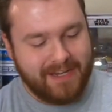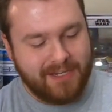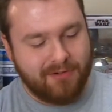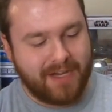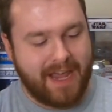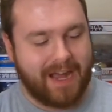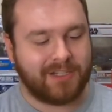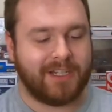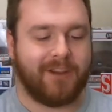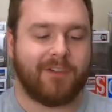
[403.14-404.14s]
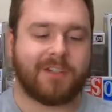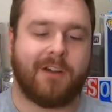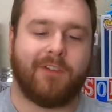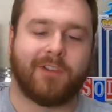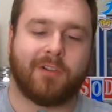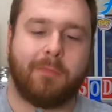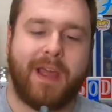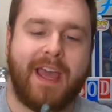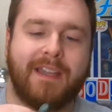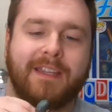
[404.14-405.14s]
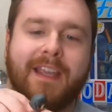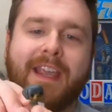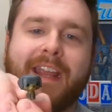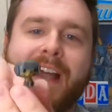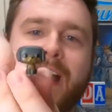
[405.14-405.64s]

you can actually give yourself a little pet, and I